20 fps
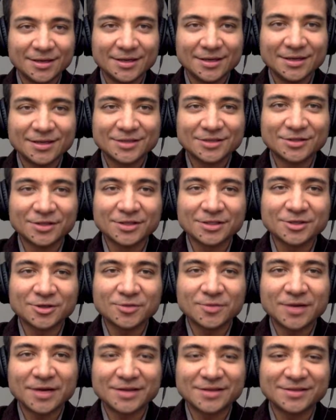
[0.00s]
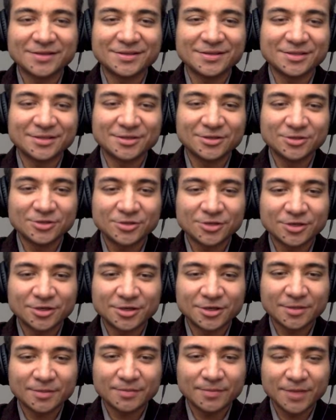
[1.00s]
So let's go back to this.
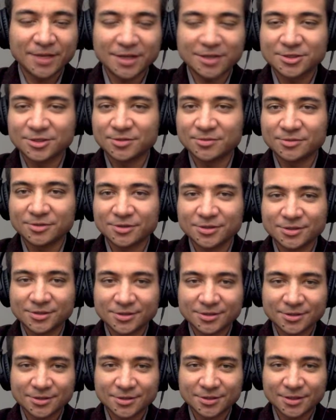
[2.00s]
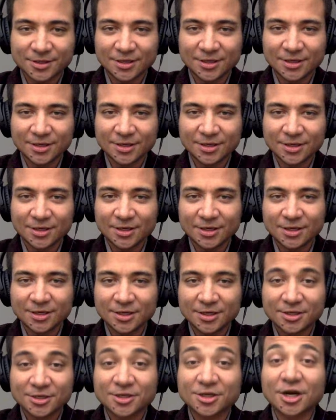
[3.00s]
Insert page numbers.
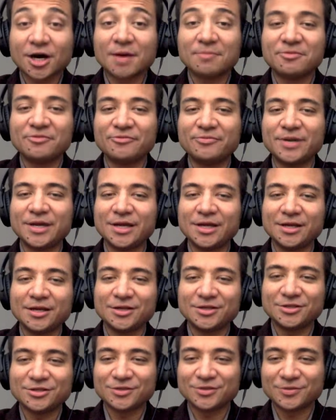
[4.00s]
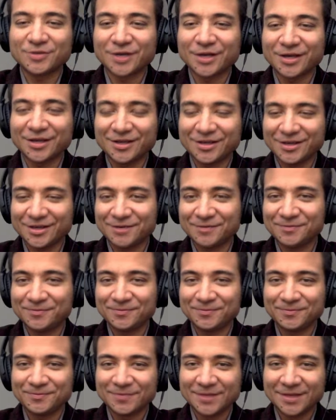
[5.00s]
Top of page, right, yeah.
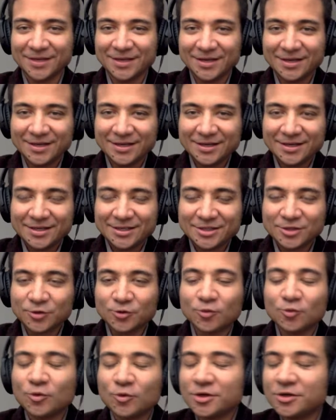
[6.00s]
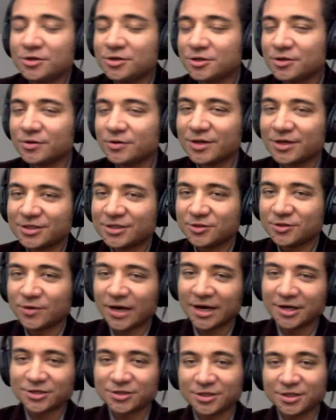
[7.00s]
So what you do is you
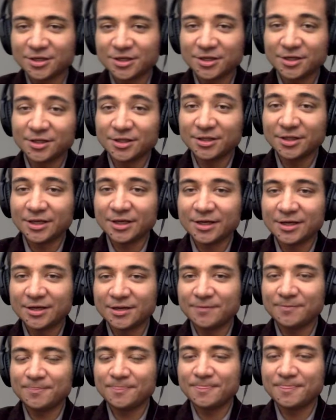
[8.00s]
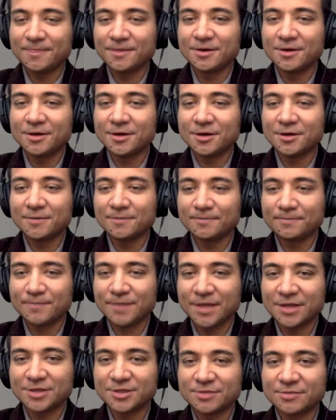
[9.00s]
actually click the
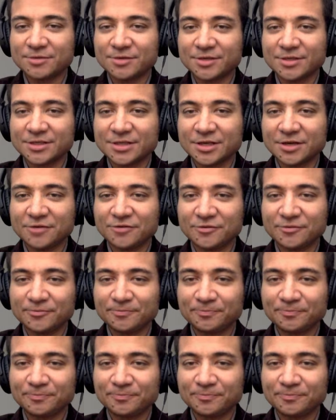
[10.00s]
page number itself